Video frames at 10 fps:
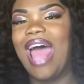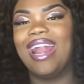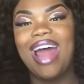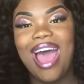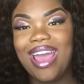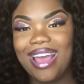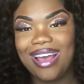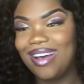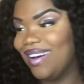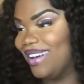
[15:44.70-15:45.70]
Like,
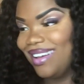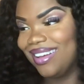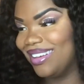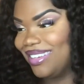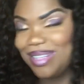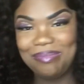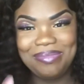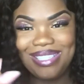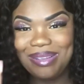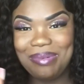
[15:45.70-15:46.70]
it's a
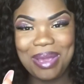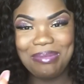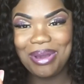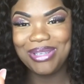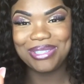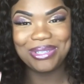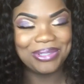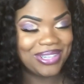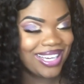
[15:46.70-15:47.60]
bit emotional.